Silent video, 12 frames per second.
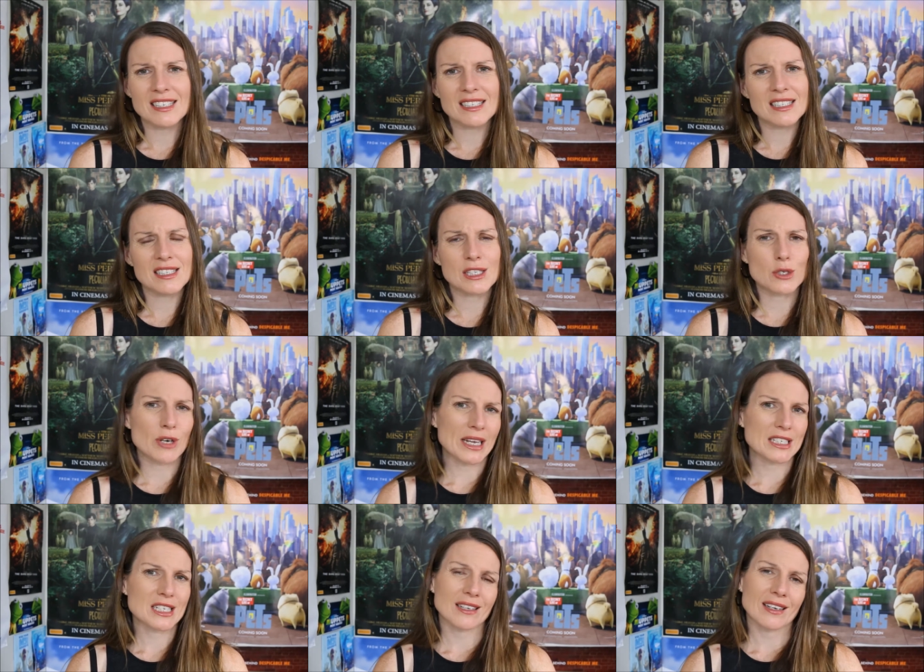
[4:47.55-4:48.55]
does this
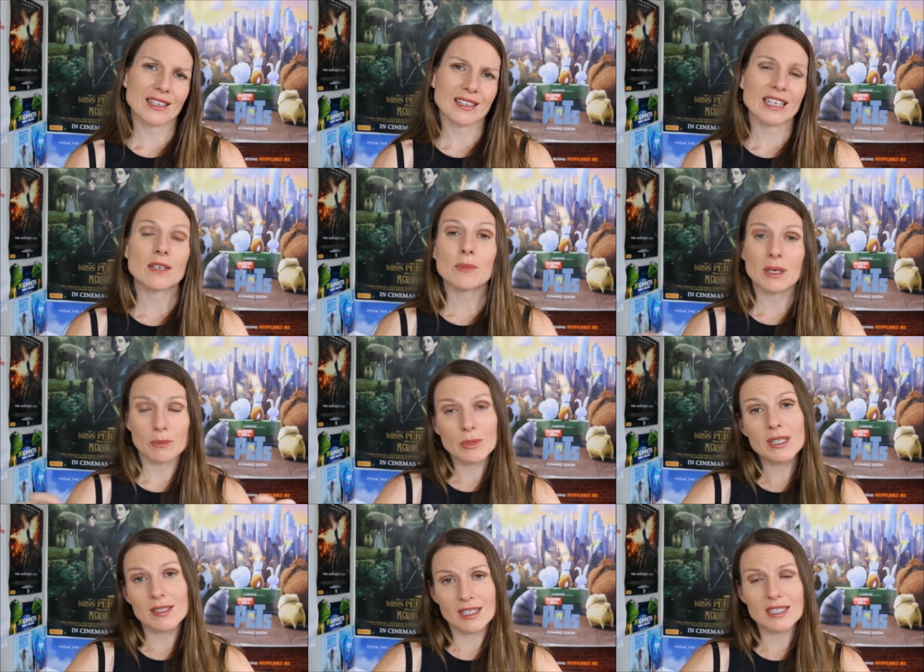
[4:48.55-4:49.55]
strange thing,
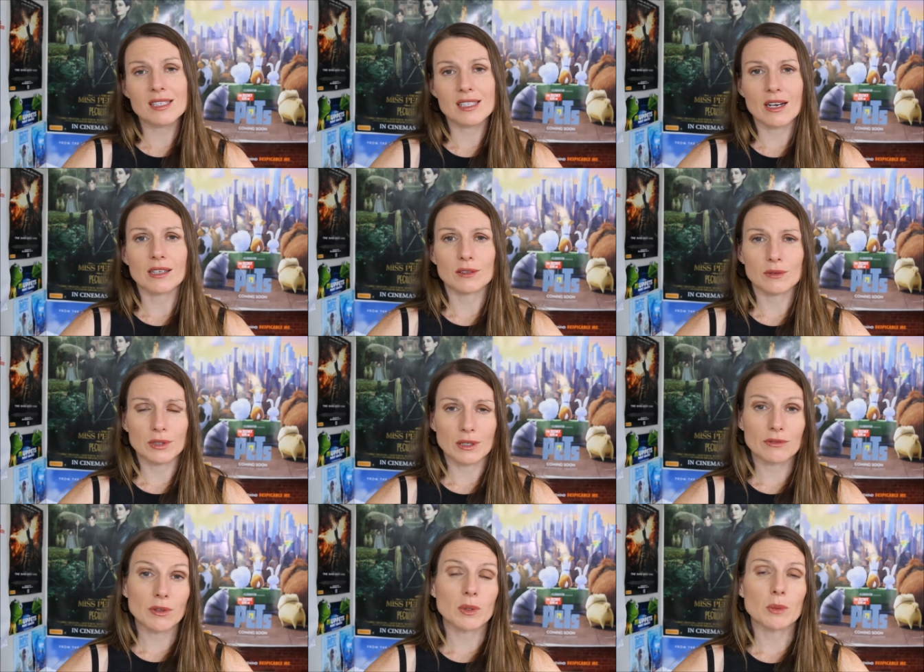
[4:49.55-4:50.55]
and this is kind of, you know,
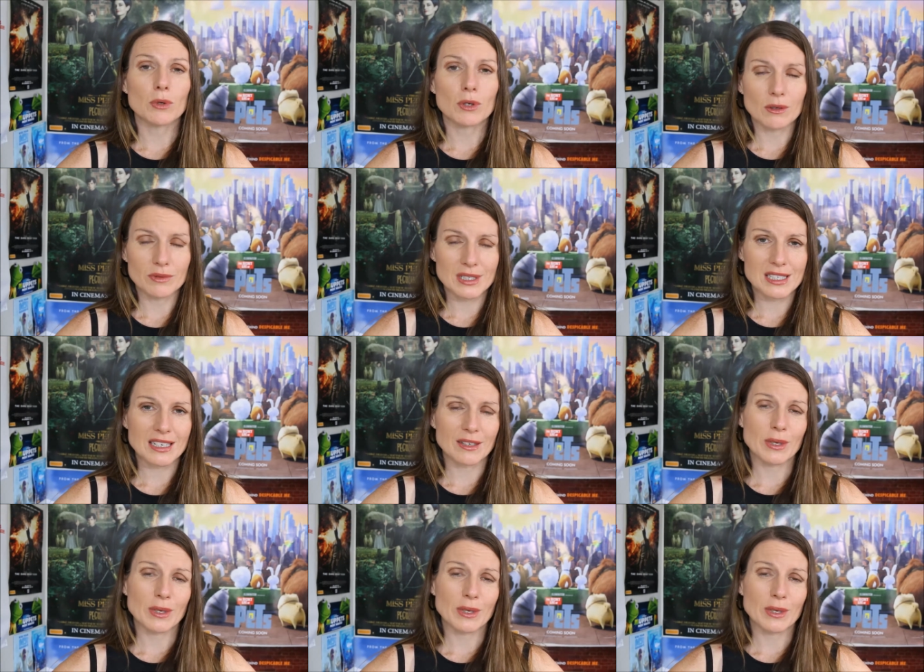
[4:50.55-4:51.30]
from the book obviously,